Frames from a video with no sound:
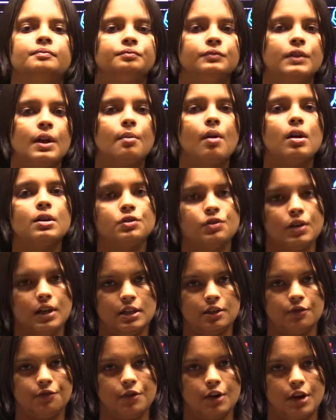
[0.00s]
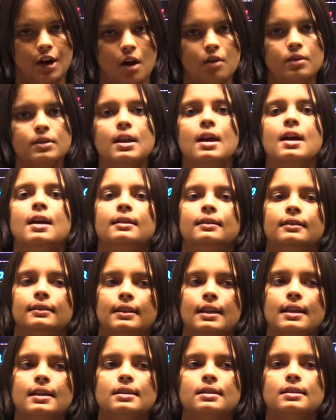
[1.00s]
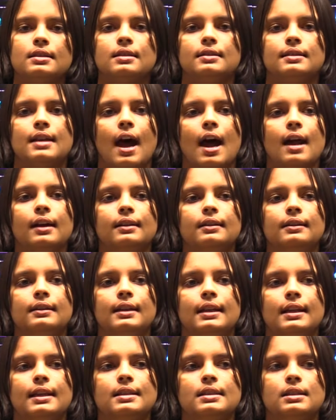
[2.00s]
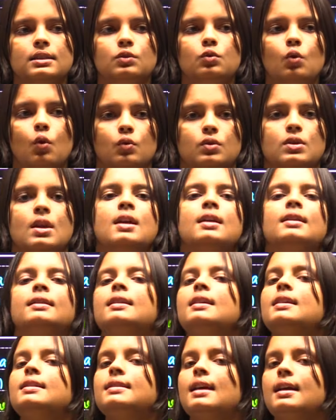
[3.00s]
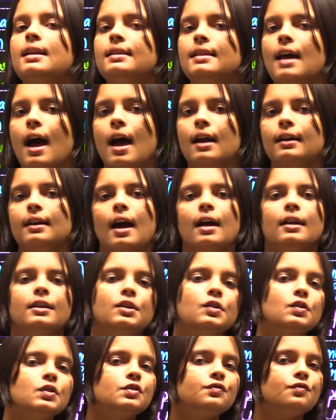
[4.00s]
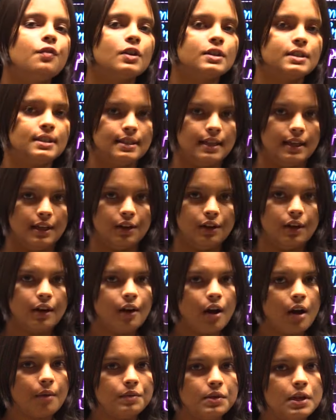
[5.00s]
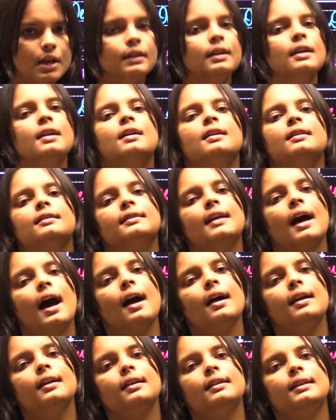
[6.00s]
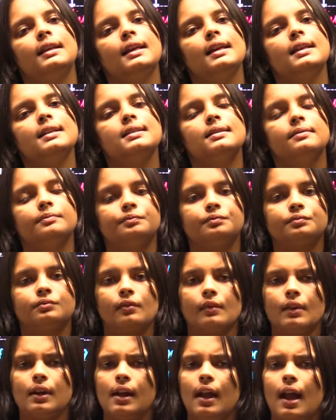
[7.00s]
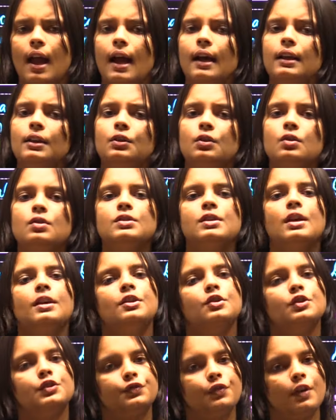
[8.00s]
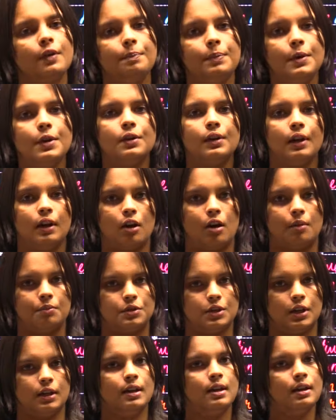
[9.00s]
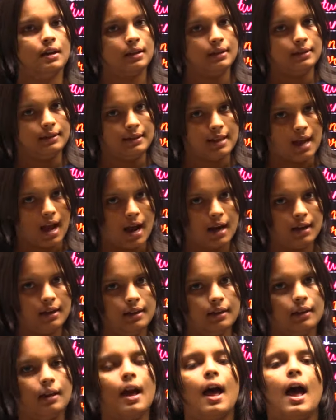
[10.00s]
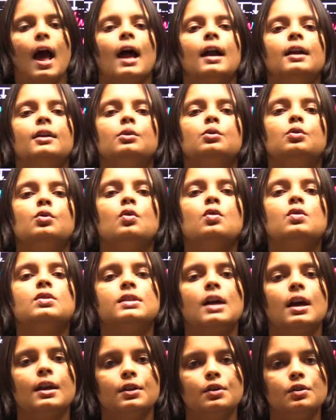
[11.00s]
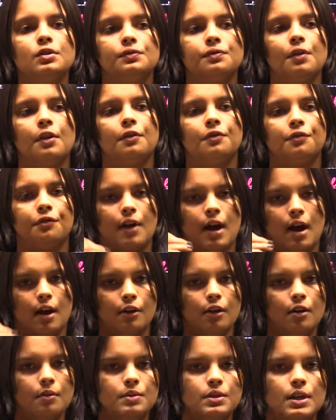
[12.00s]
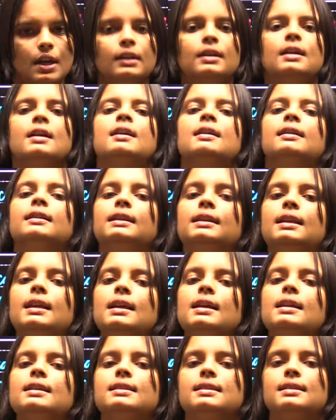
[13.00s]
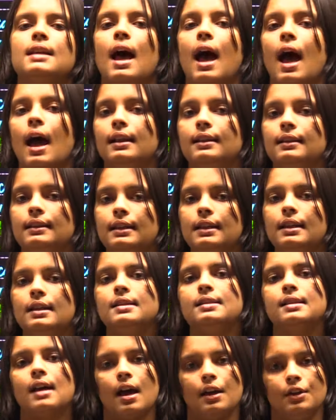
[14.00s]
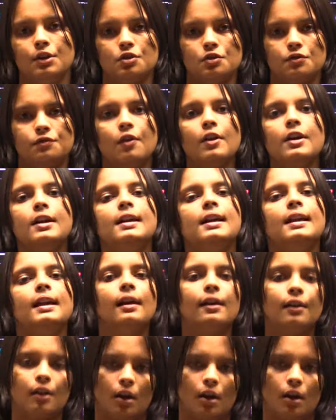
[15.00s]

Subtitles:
demonstrative pronouns. This, that, these, those. This and that are used for singular object, that, these and those are used for plural object. That and those are used for far object. This and these are used for near